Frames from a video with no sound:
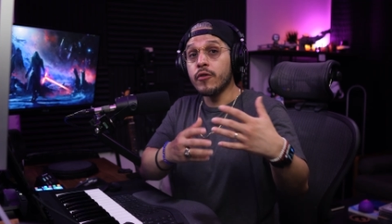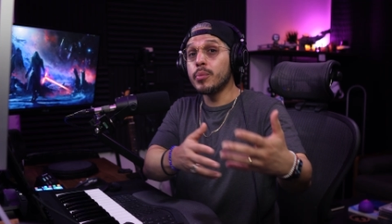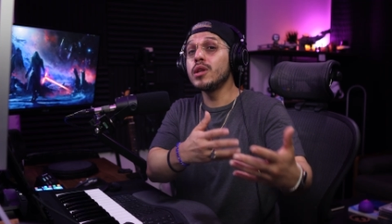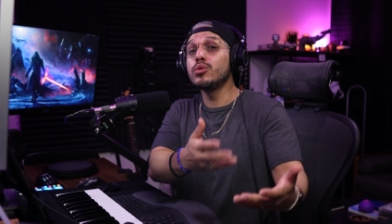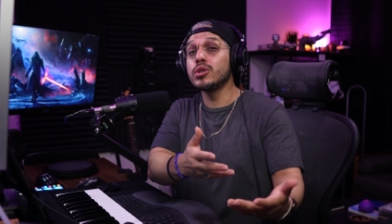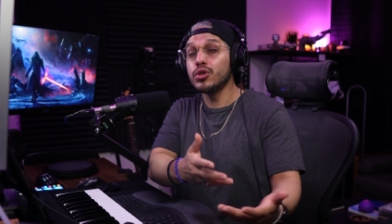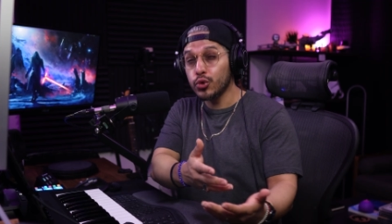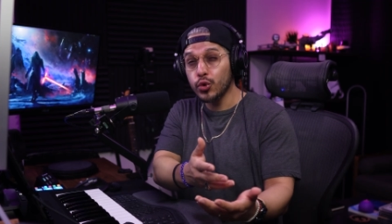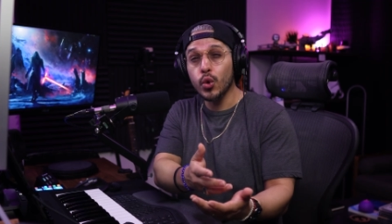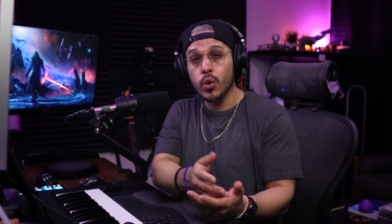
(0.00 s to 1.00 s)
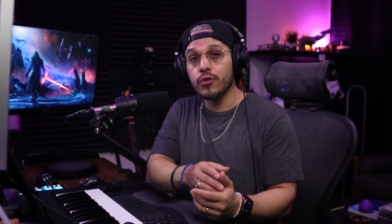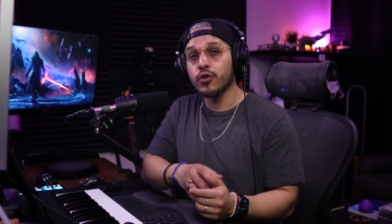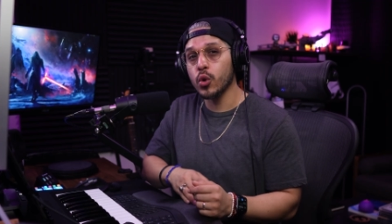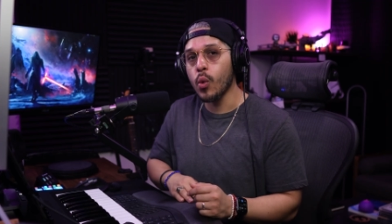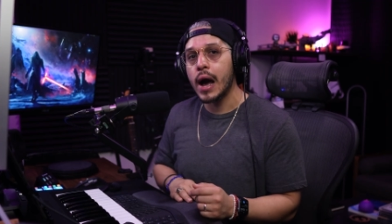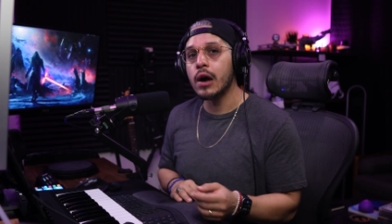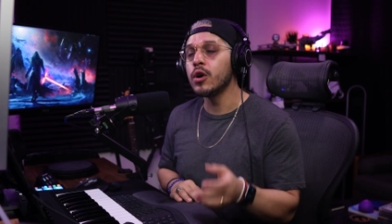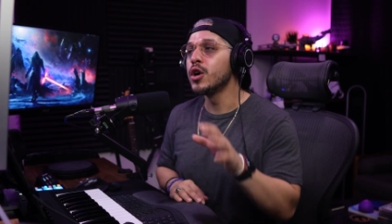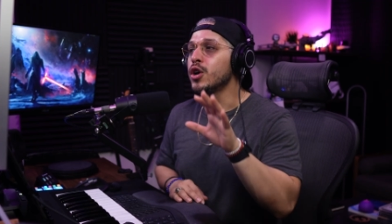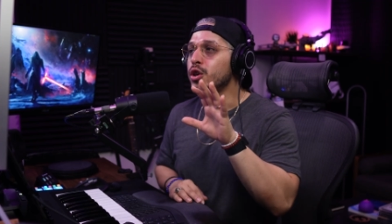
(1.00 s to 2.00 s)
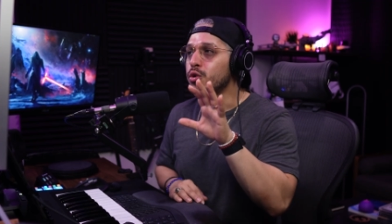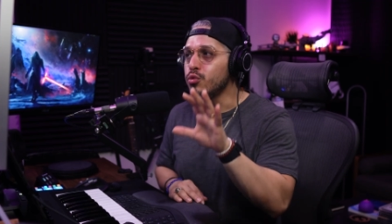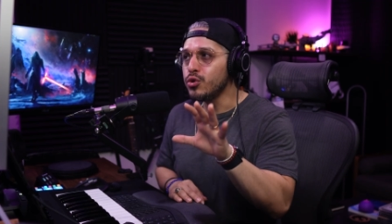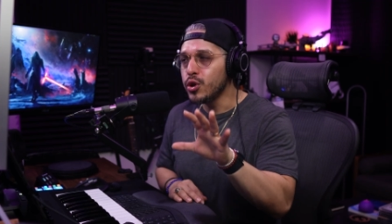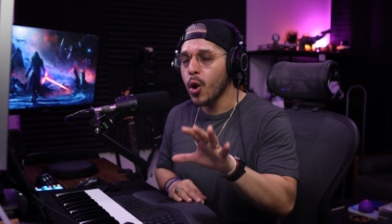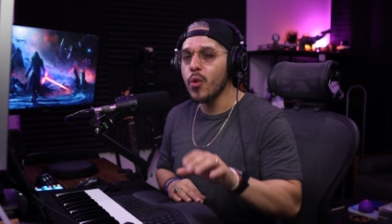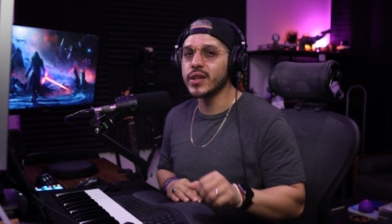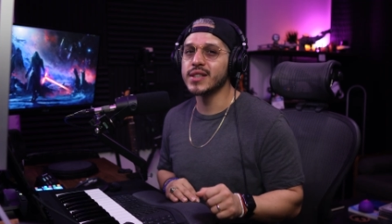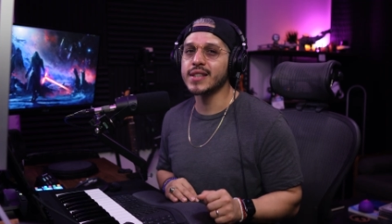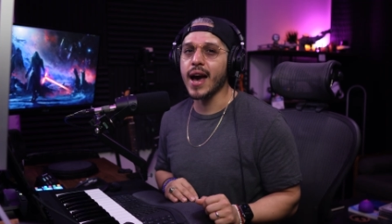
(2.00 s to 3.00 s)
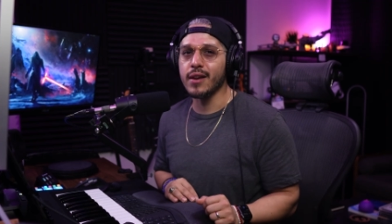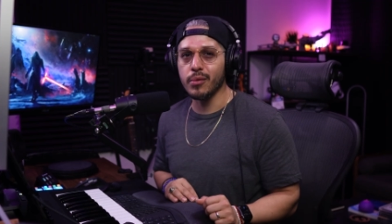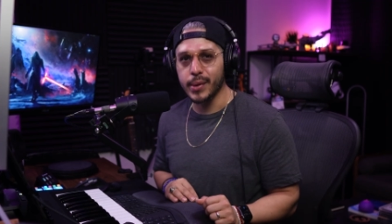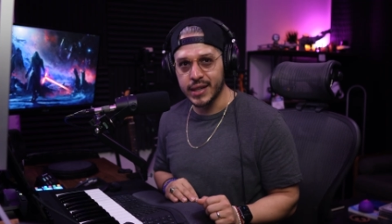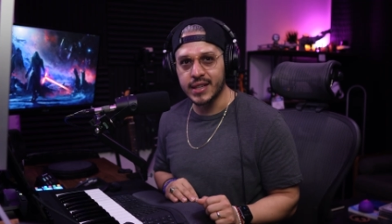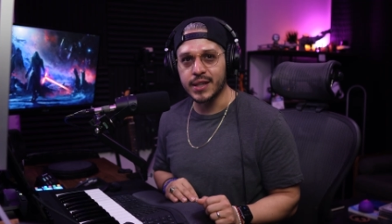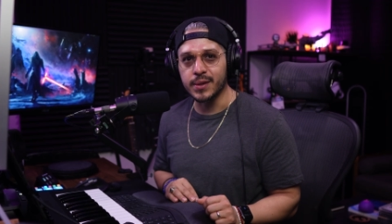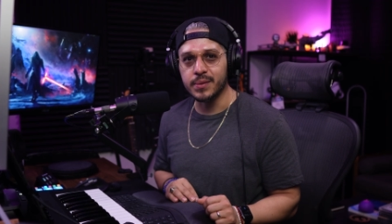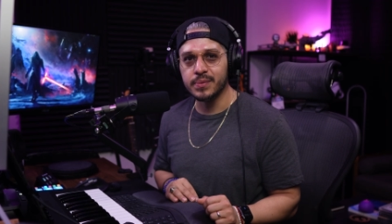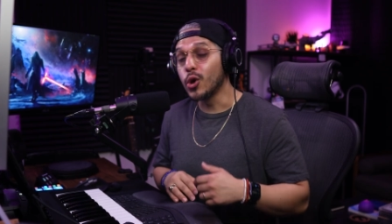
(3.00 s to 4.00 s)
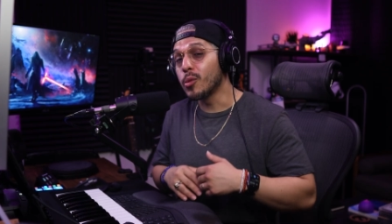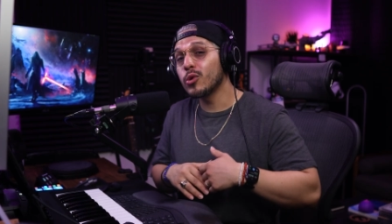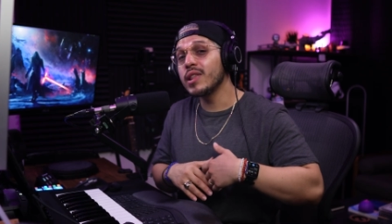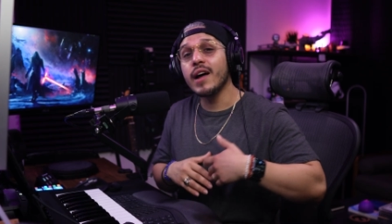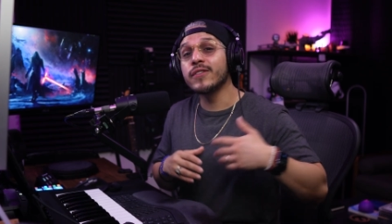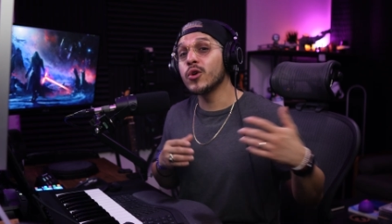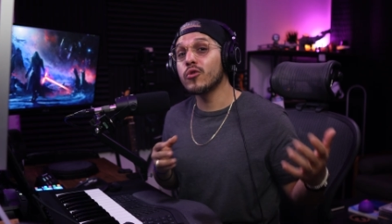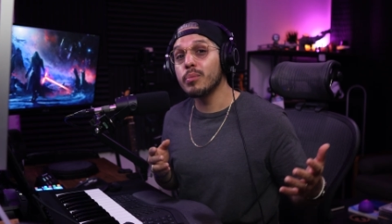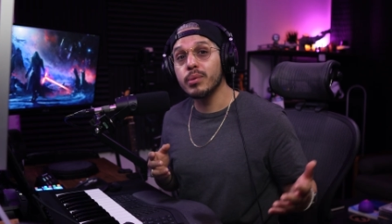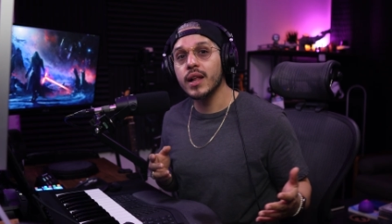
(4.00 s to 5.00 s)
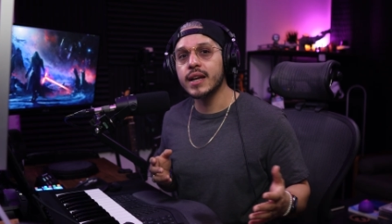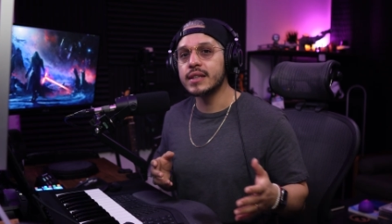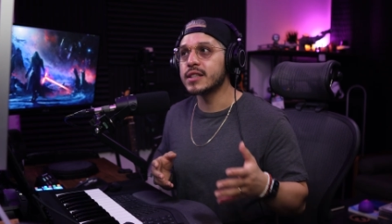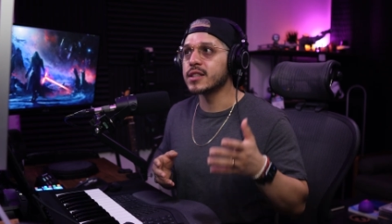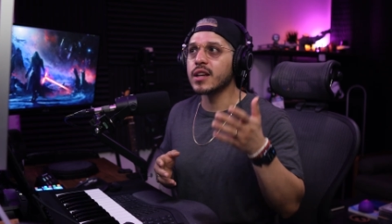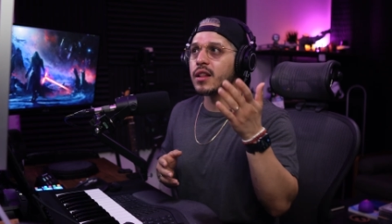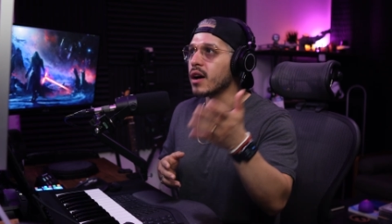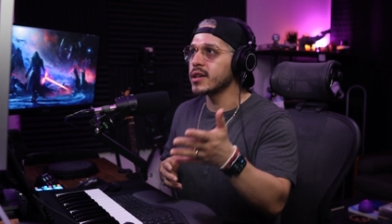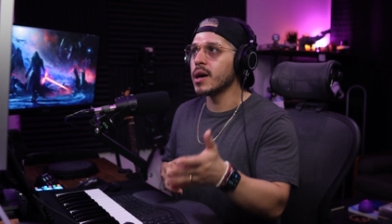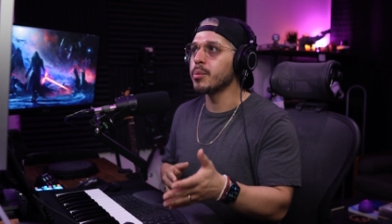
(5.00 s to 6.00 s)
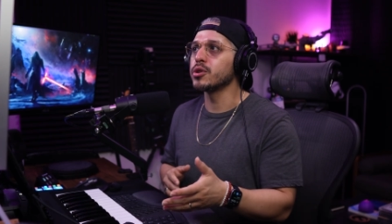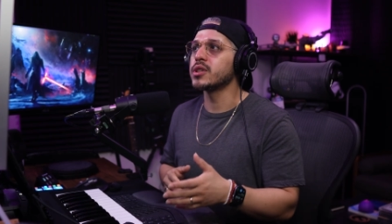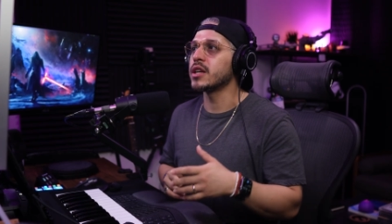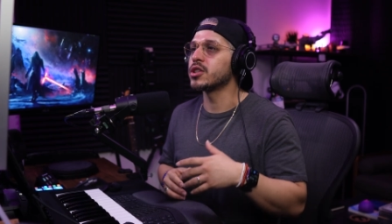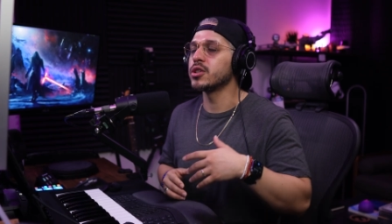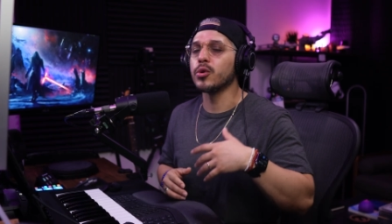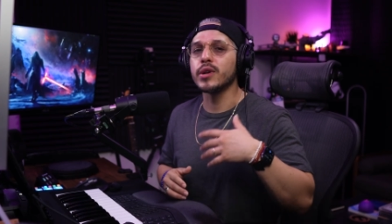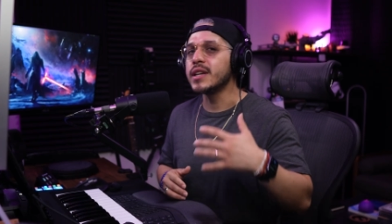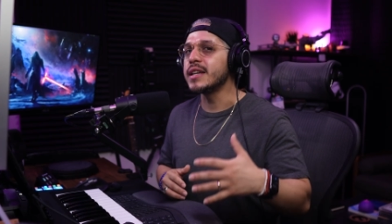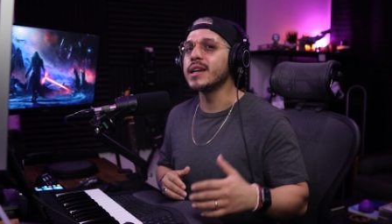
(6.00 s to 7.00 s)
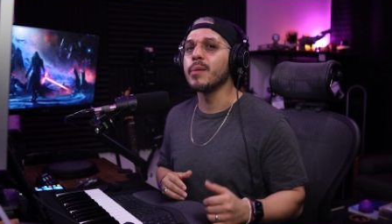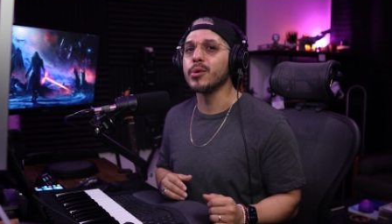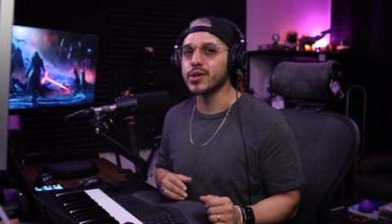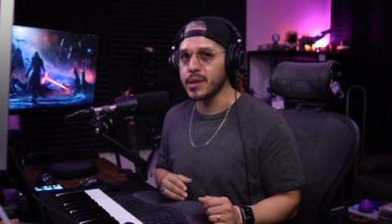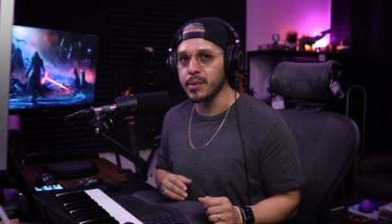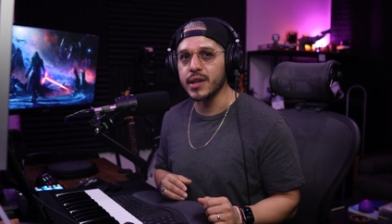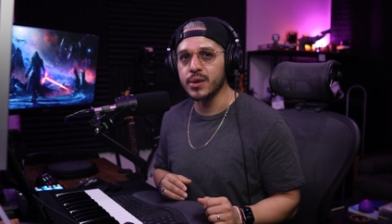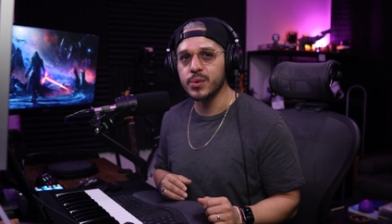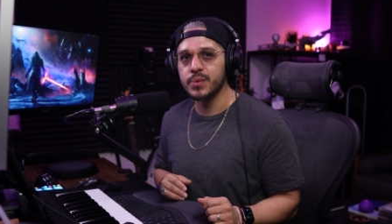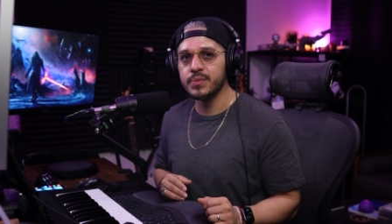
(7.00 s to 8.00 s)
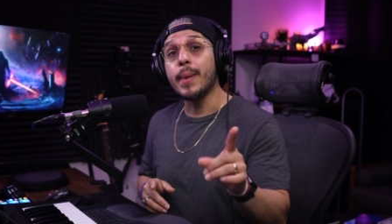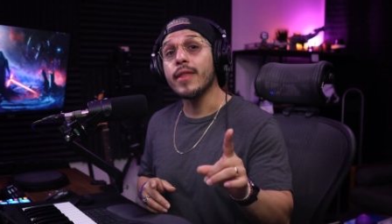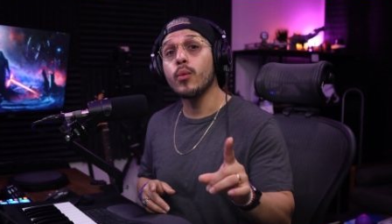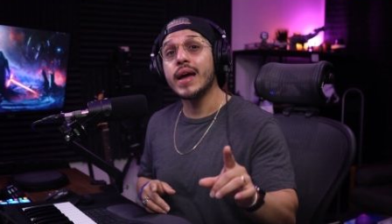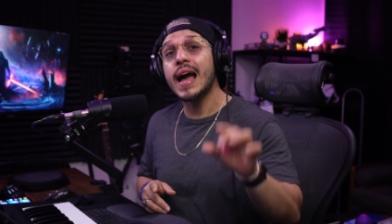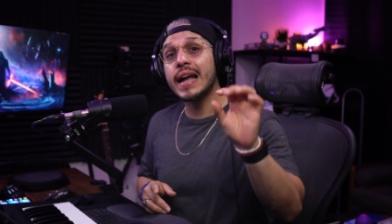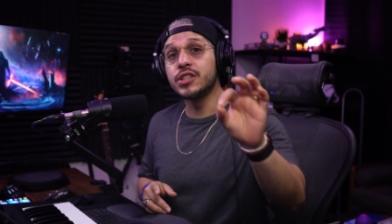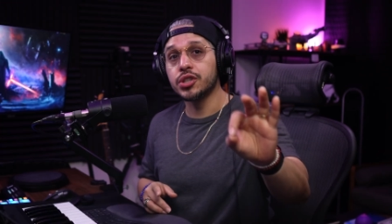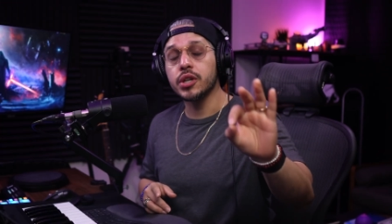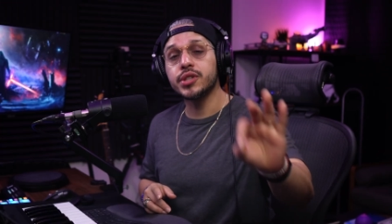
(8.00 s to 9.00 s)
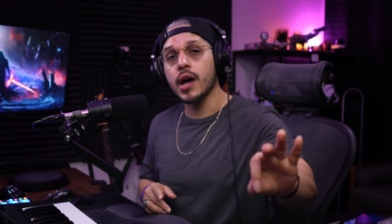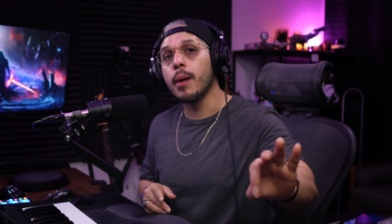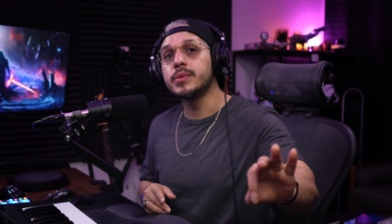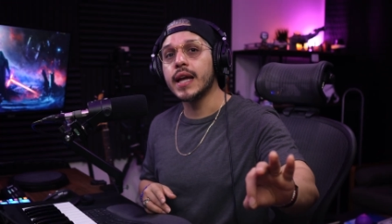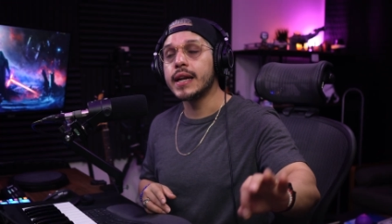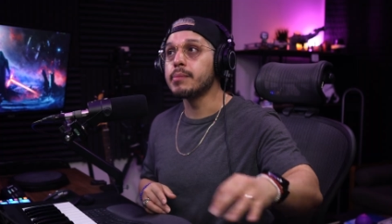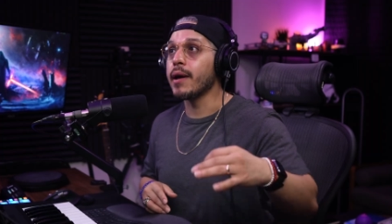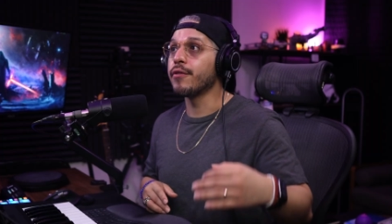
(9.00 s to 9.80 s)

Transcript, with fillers: if you've been using Studio One for a while, you know this is kind of a big deal. No more leftover plugins clogging up your session or eating up your CPU. By the way, I just updated my